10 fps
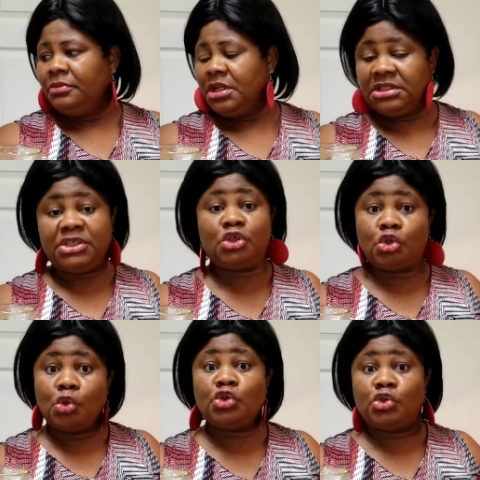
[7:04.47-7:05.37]
This is
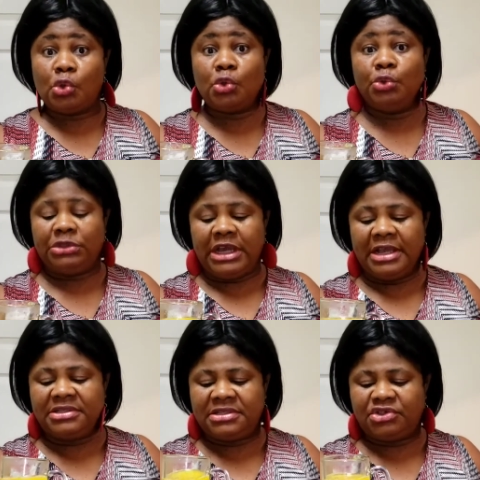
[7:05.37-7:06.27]
so, so good,
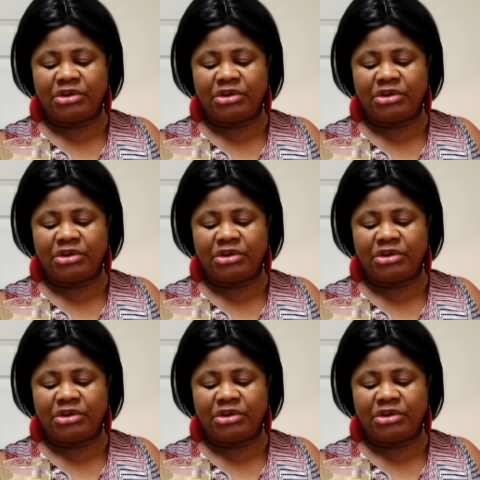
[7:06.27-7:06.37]
guys.